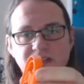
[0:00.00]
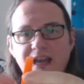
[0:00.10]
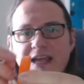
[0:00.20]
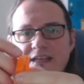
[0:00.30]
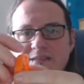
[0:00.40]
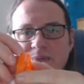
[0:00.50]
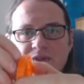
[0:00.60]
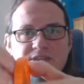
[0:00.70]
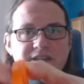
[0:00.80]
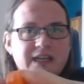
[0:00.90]
layers
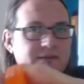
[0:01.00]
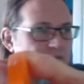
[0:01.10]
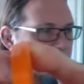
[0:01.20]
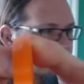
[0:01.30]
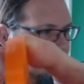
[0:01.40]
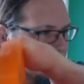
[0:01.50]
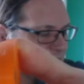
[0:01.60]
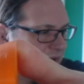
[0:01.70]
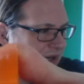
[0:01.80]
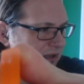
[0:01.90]
bond together extremely
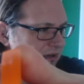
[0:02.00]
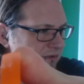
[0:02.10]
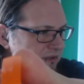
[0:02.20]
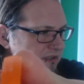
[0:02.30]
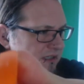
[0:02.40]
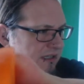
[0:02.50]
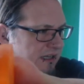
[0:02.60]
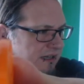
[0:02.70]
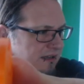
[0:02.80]
well. I don't know if you can see that.